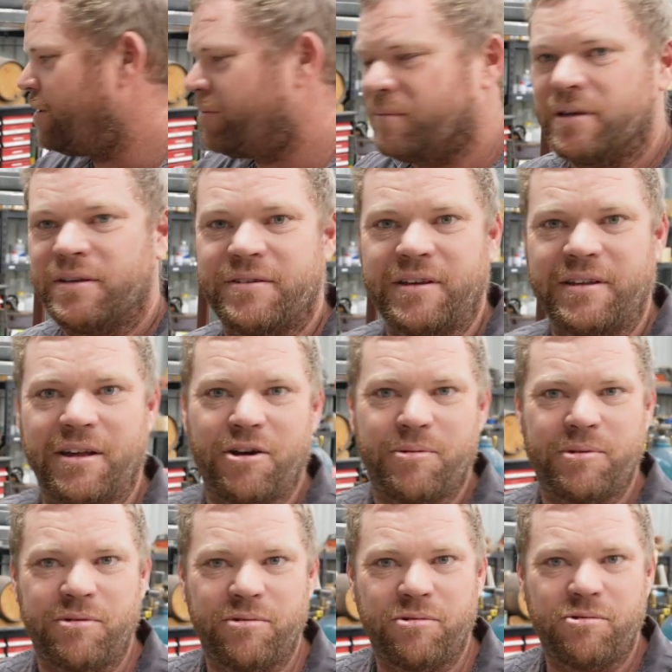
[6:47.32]
You see they
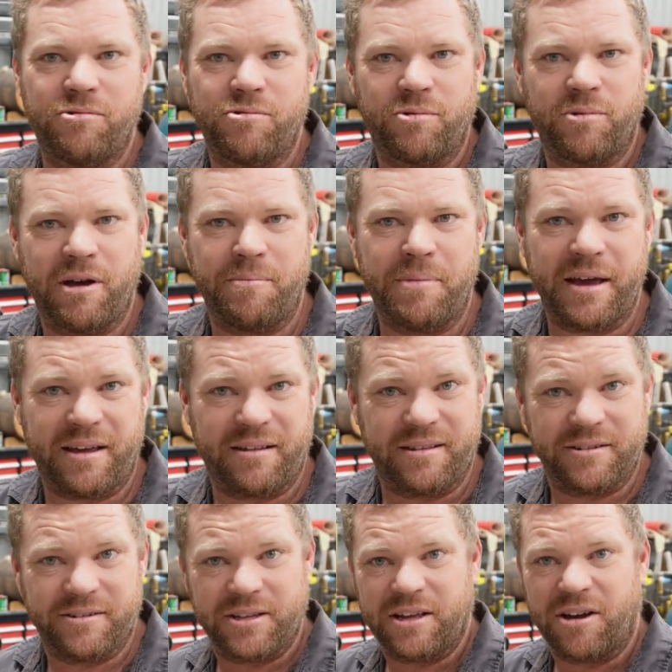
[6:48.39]
open all the way back,
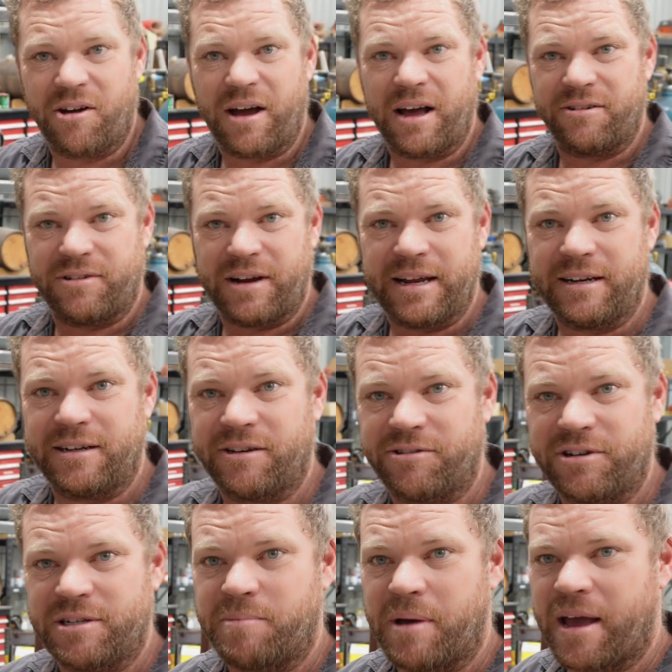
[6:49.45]
so they go 180
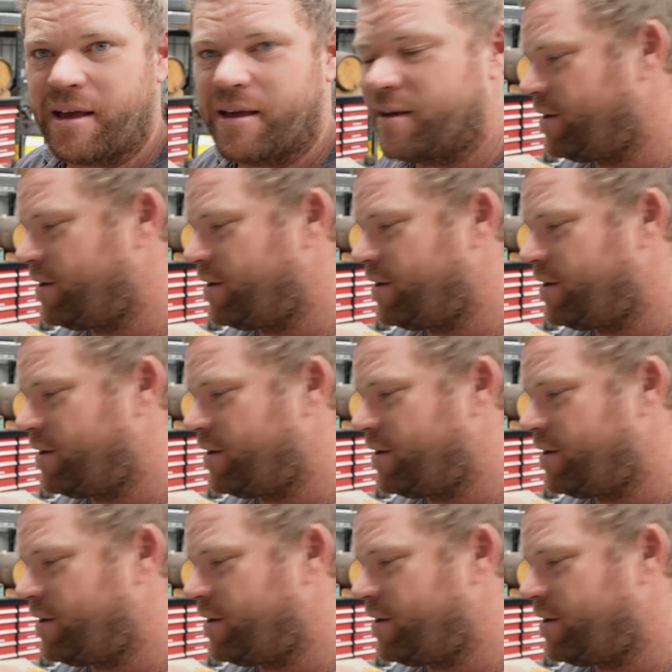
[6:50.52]
degrees back,